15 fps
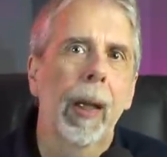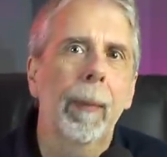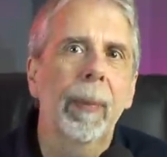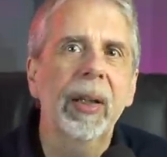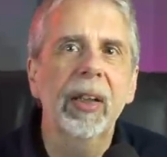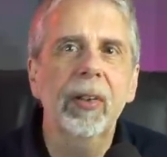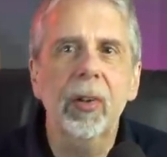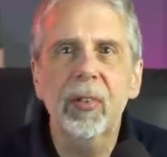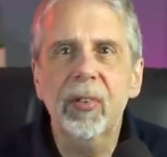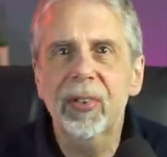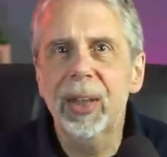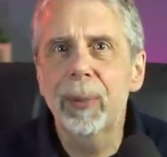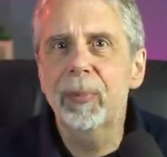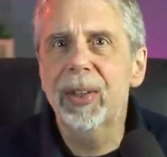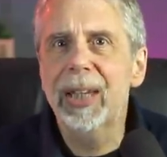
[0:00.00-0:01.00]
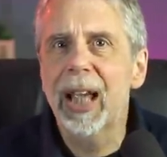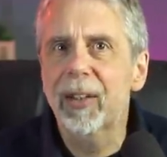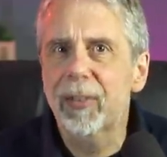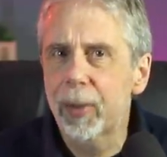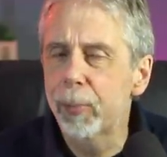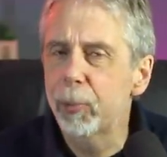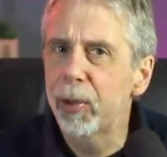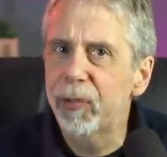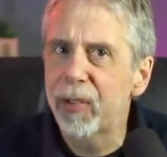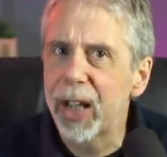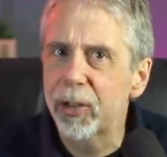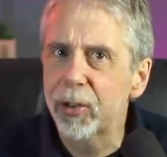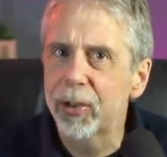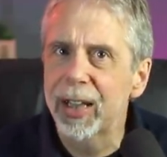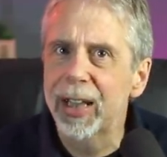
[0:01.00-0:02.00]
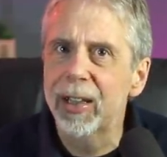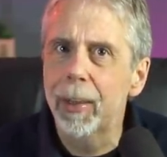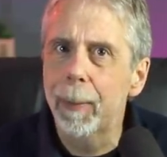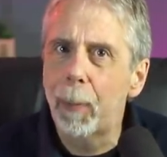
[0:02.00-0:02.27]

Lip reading: But it does seem to get some reflection in the